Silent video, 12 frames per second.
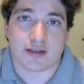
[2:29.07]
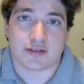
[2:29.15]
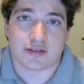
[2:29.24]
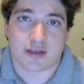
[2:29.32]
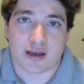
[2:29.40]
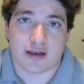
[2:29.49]

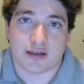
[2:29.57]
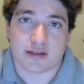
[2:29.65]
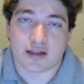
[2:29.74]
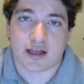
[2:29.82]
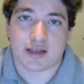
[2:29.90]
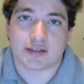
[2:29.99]
SK in the
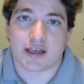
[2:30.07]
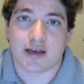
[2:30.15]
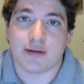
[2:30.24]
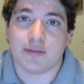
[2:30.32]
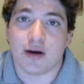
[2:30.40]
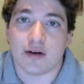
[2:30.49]
last
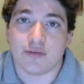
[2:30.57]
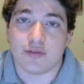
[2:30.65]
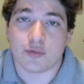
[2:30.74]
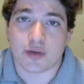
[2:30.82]
game of the